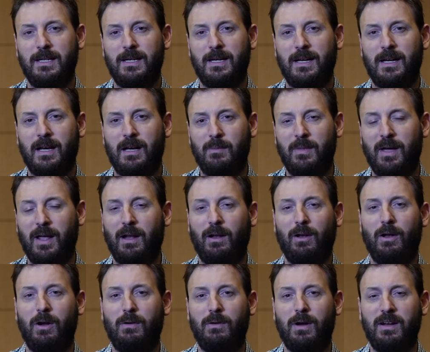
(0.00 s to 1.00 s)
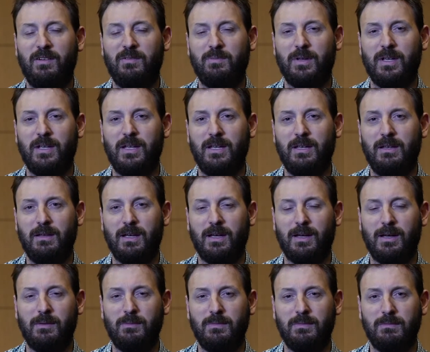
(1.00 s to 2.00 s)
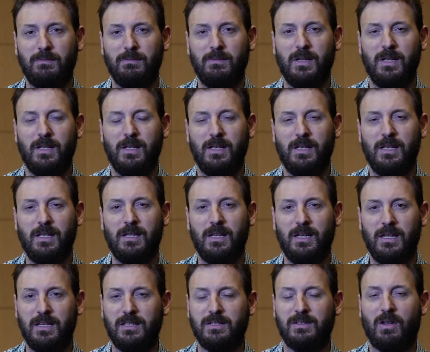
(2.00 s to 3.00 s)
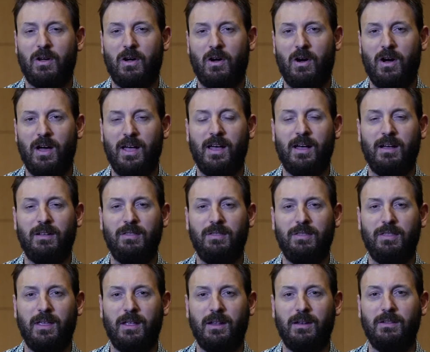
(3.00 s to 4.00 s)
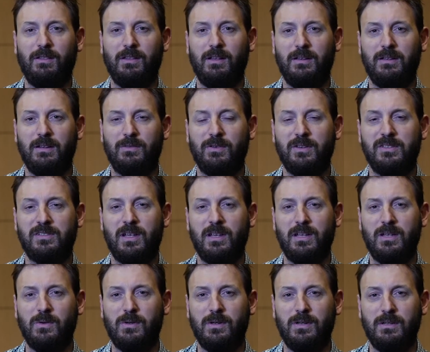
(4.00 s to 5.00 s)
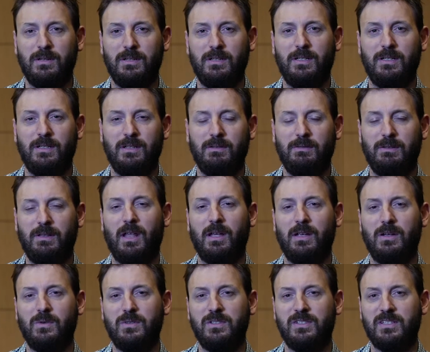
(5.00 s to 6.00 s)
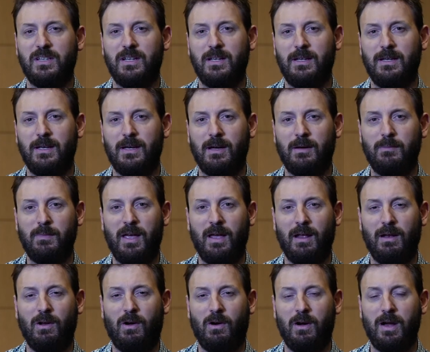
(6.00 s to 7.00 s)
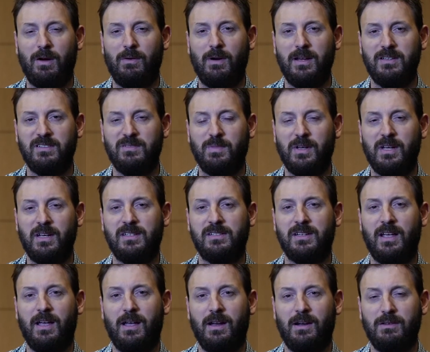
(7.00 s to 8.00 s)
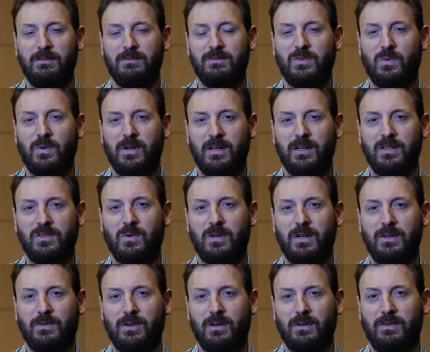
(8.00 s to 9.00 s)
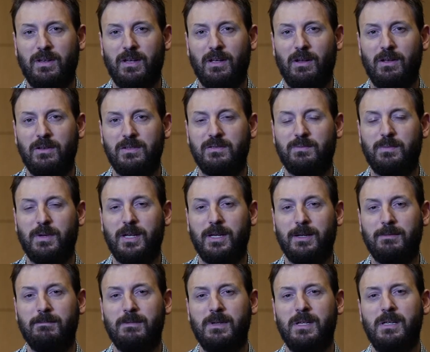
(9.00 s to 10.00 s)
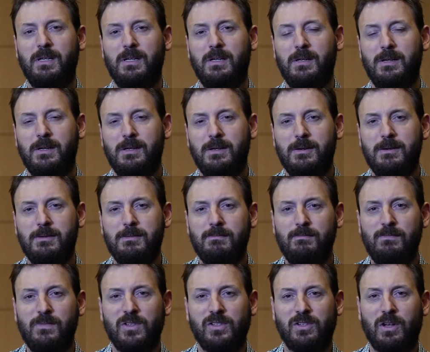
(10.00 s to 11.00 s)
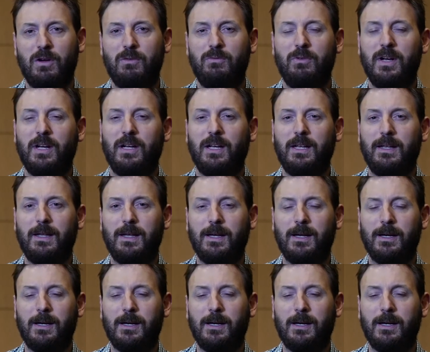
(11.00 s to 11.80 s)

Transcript: at a low rate of P is higher than the difference that you would see at higher rates of P, say out at 20 and 25 kilos of P. So really,